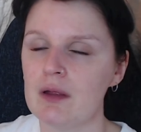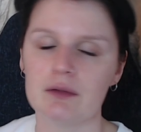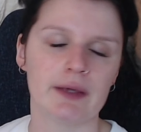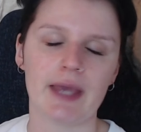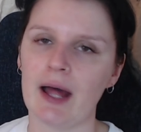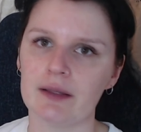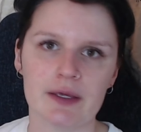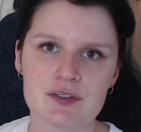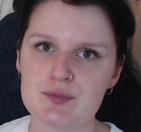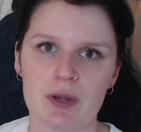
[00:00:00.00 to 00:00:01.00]

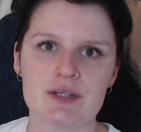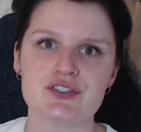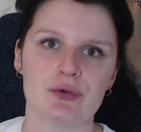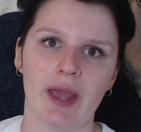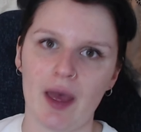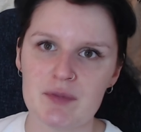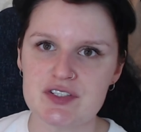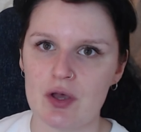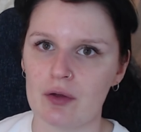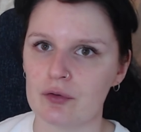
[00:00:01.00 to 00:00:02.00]
AliExpress or
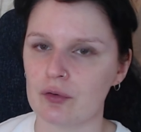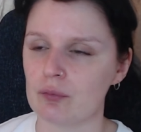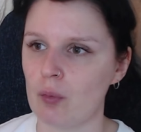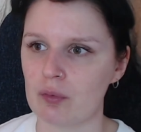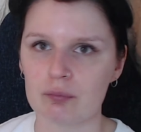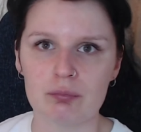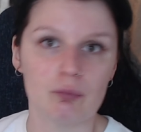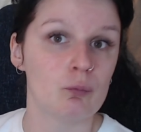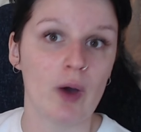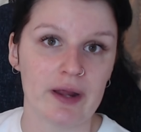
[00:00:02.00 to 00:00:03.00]
Amazon or
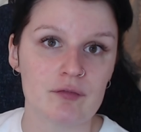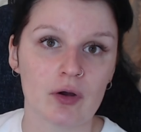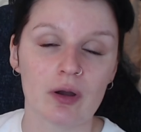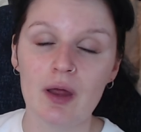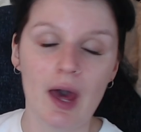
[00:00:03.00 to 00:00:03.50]
whatever.